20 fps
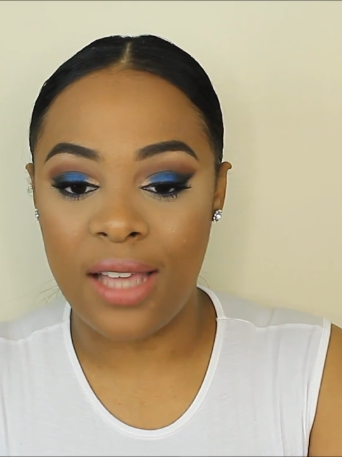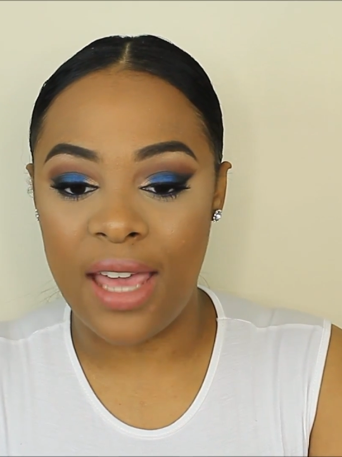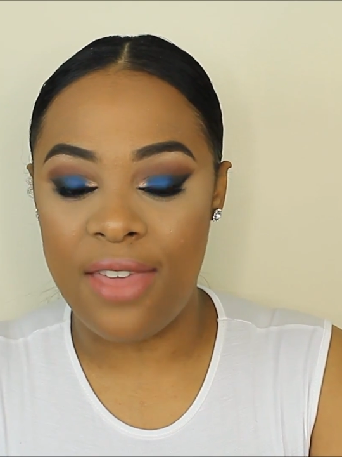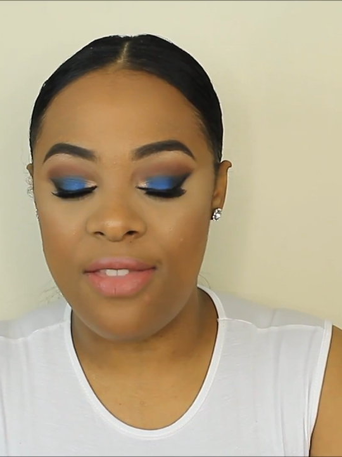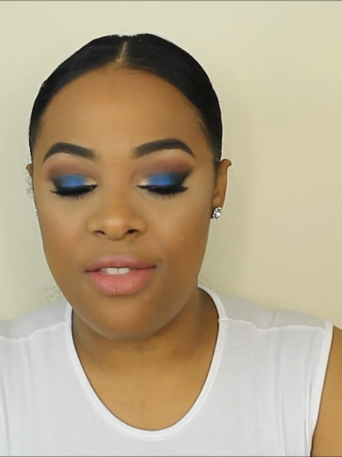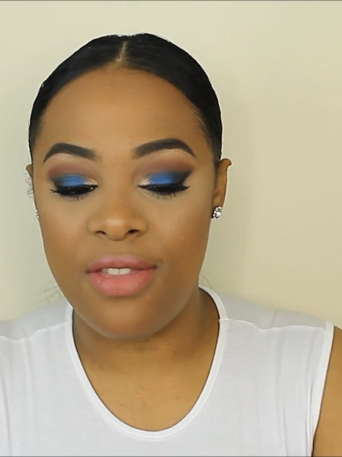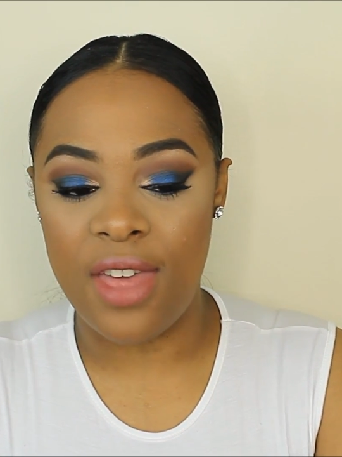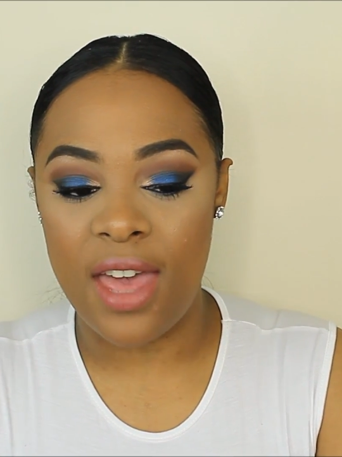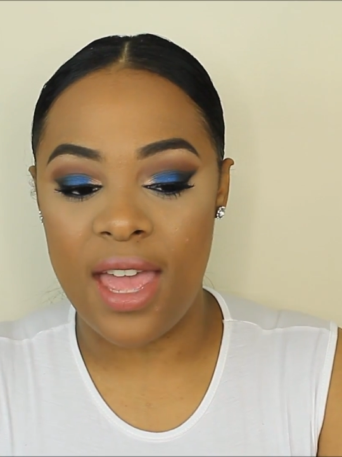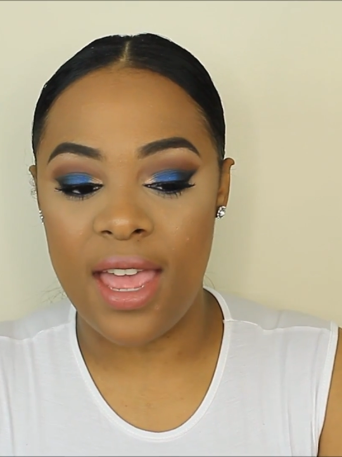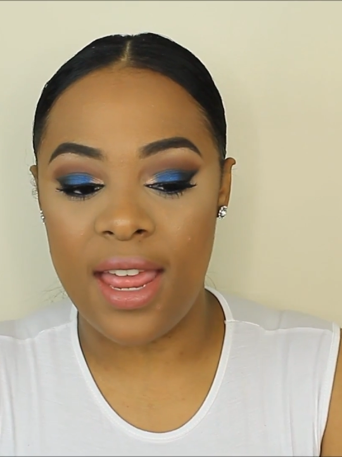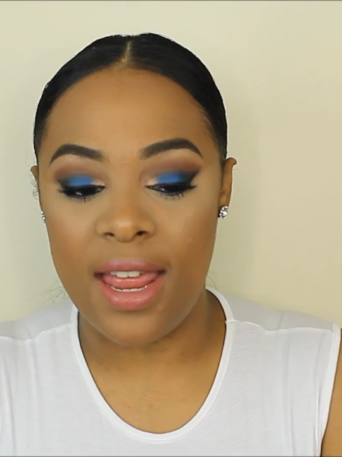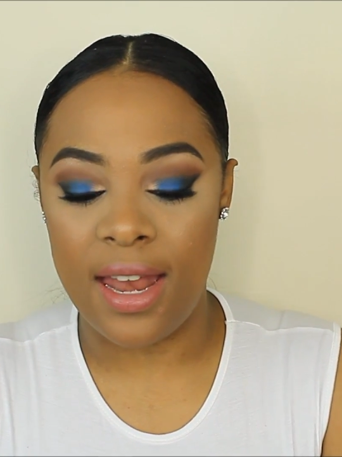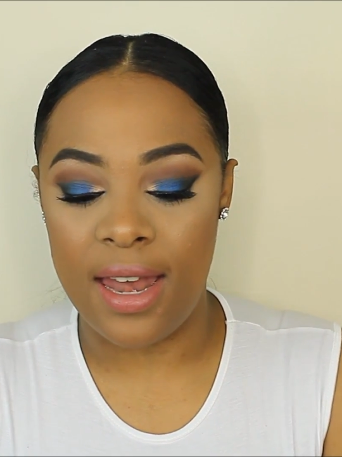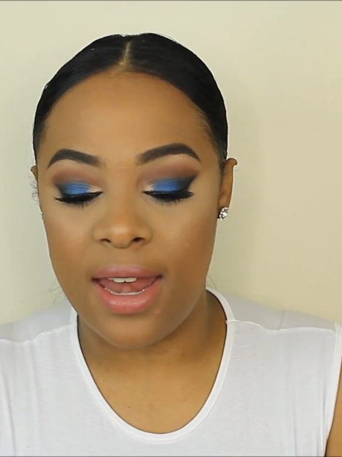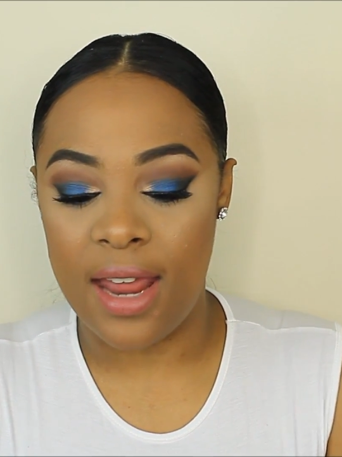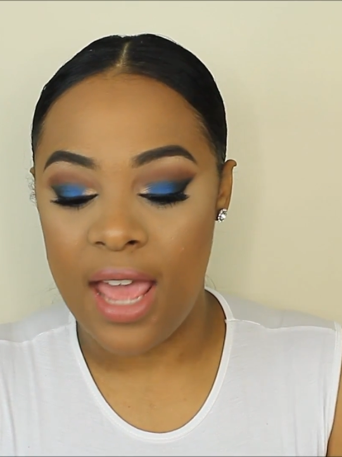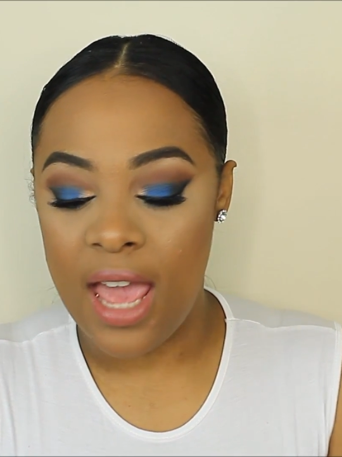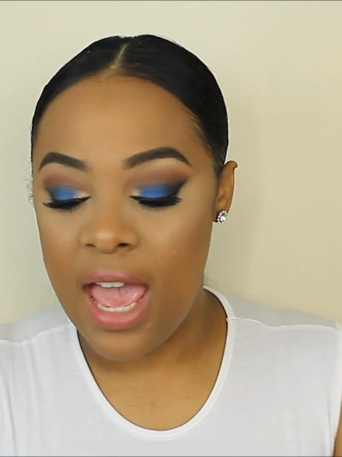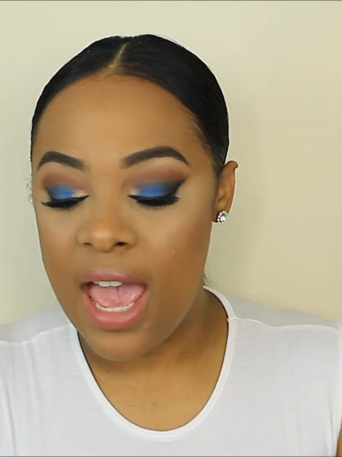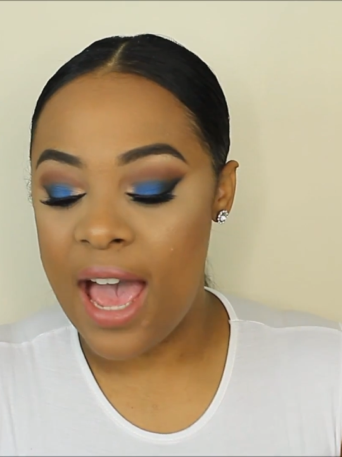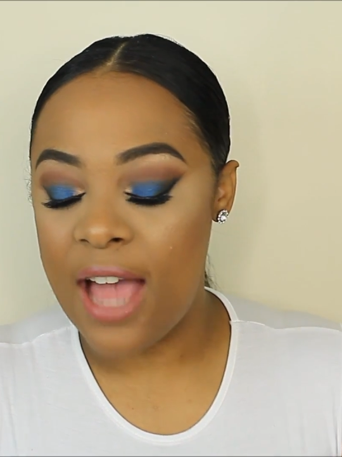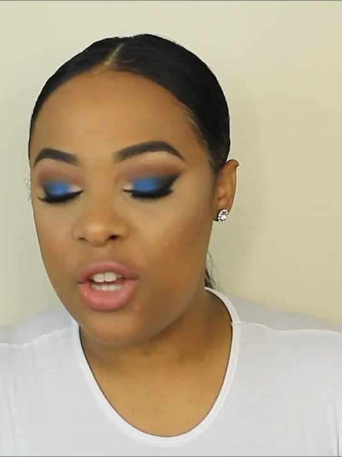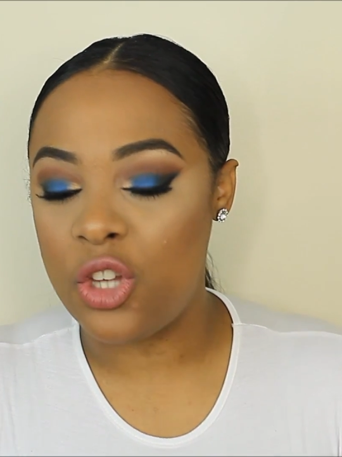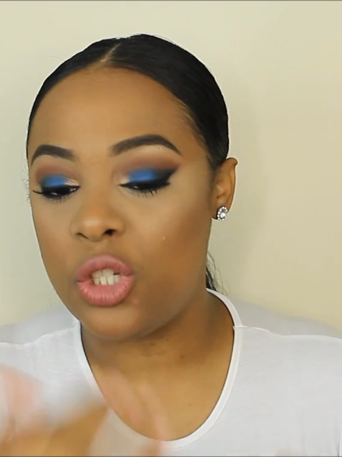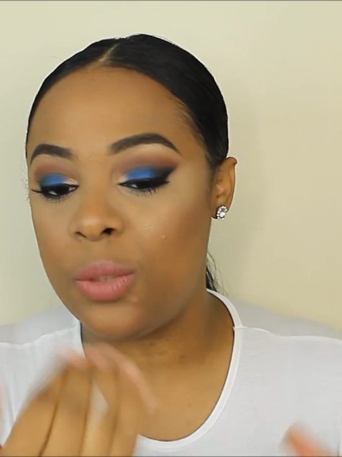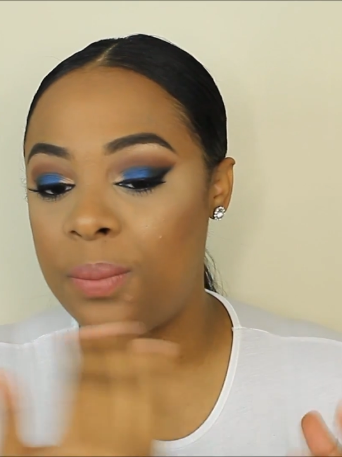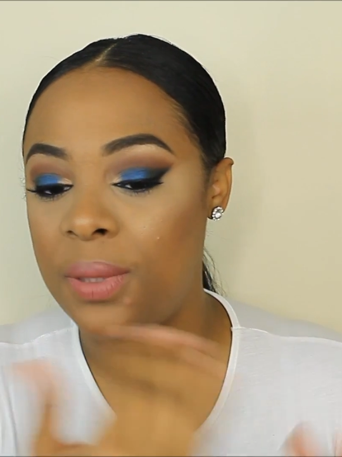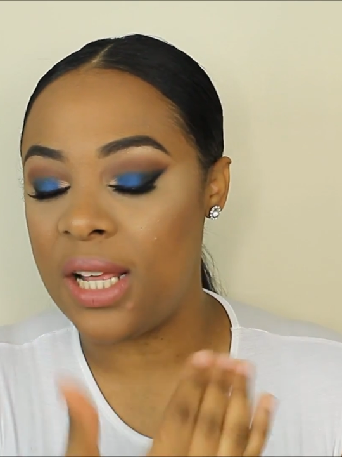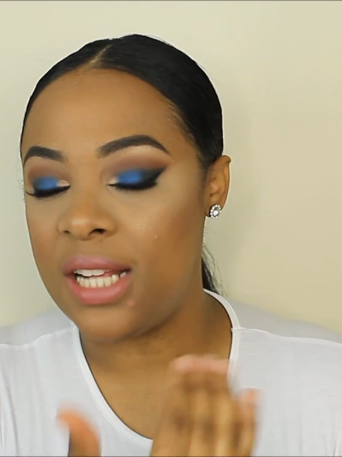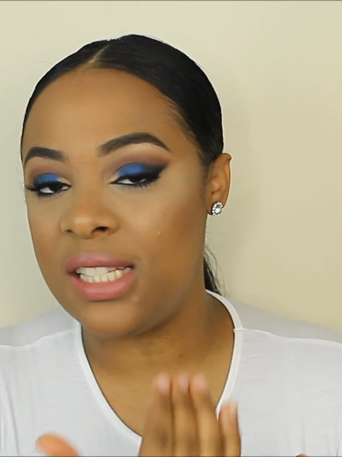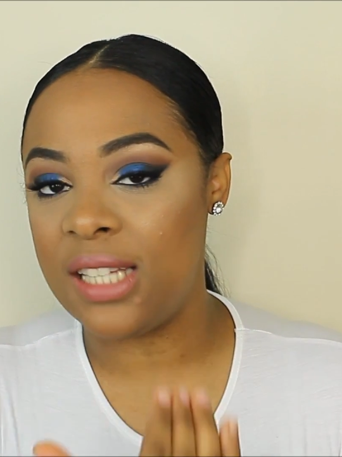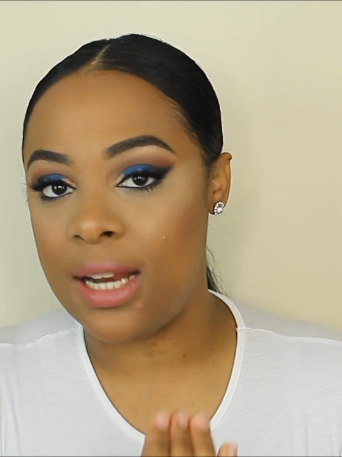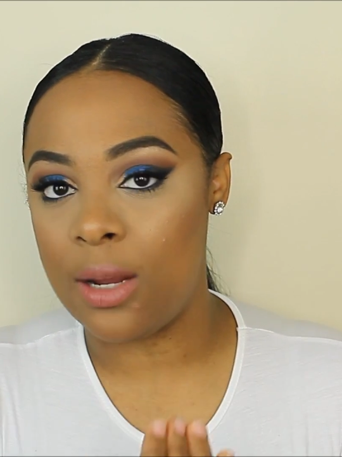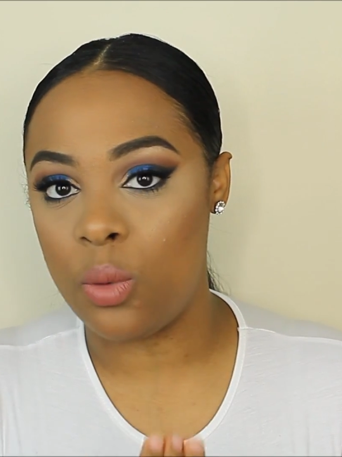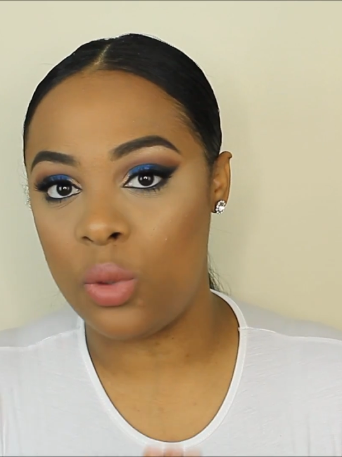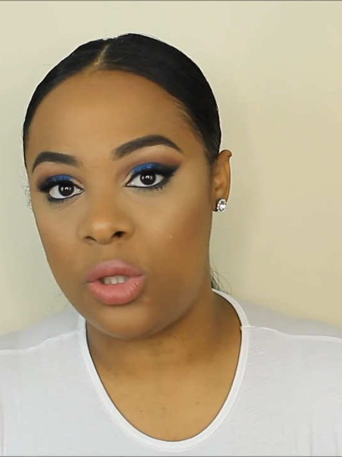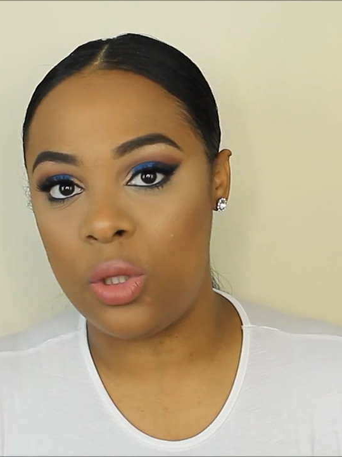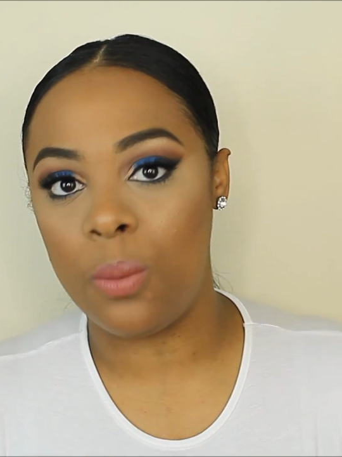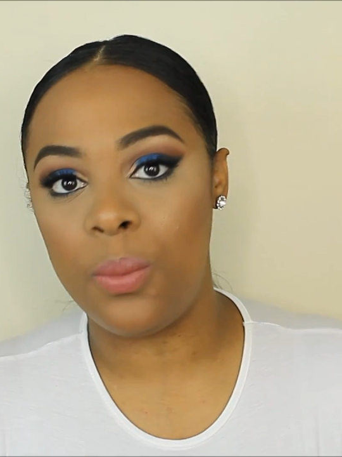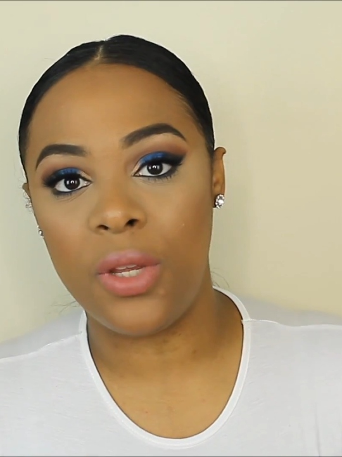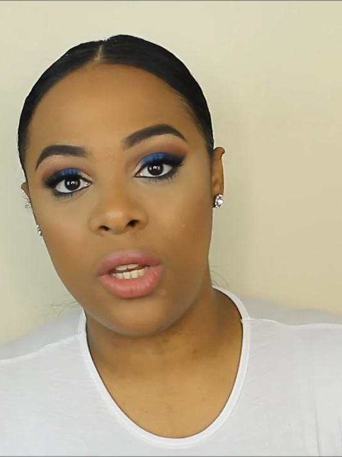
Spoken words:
and then I just blend it out with the